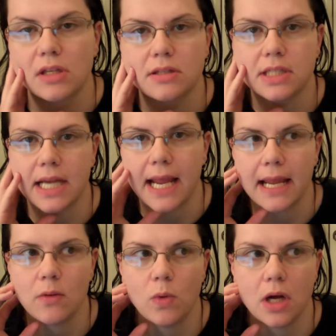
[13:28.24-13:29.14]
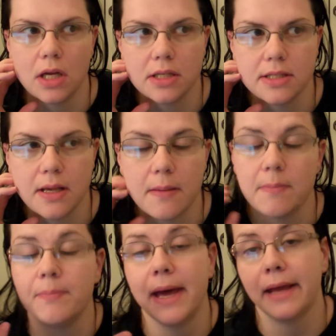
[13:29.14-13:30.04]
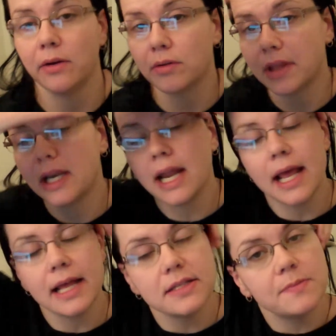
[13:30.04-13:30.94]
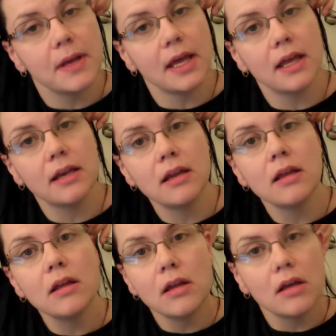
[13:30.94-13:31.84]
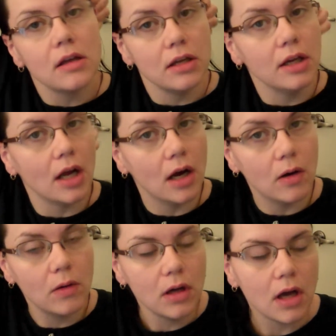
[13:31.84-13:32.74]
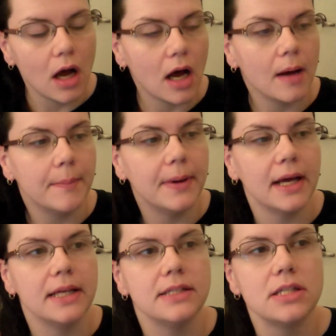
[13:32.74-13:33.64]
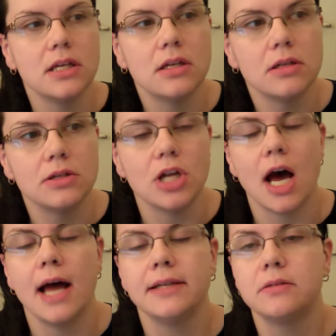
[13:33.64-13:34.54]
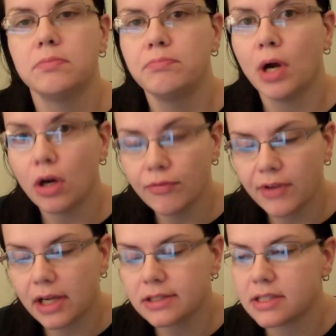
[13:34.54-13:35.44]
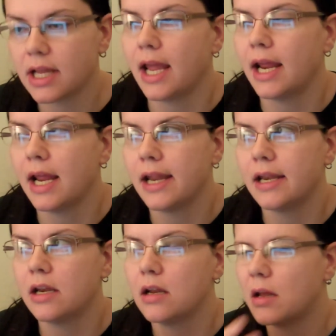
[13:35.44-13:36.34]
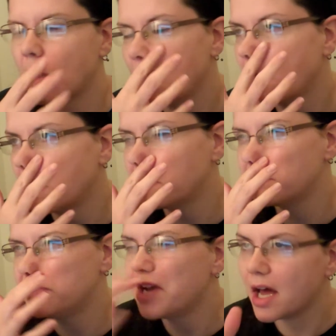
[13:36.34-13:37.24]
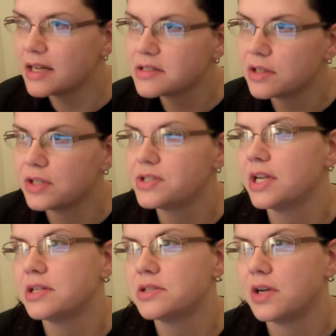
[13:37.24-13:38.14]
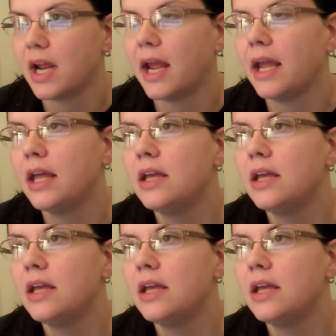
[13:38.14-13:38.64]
Today was better than it has been, you know, but not perfect and not as good as yesterday.